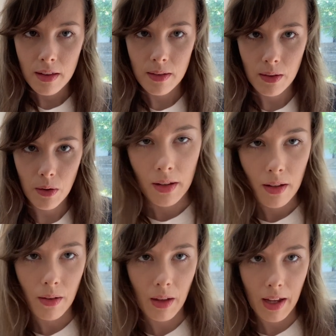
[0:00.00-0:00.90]
So,
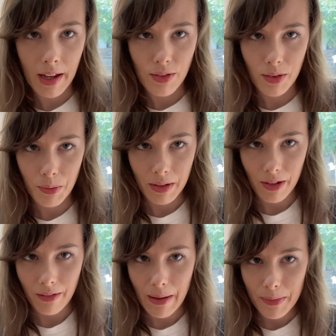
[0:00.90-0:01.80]
okay, I just went
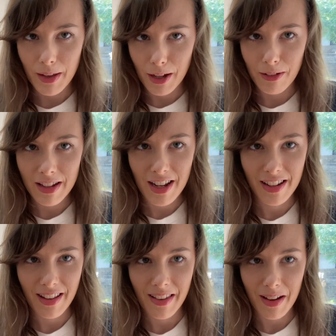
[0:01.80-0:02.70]
to grab the green
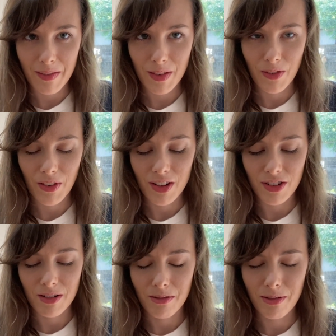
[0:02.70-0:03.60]
onions out of the fridge,
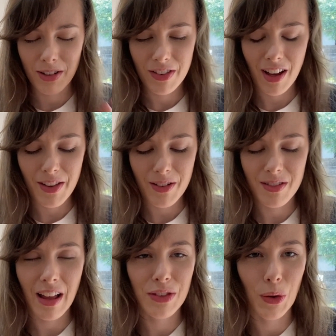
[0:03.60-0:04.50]
and whew, the other
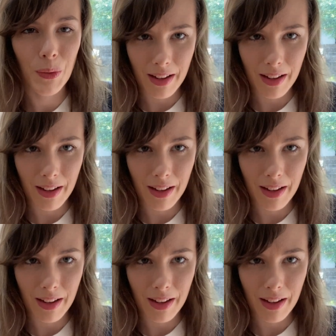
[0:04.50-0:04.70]
natto.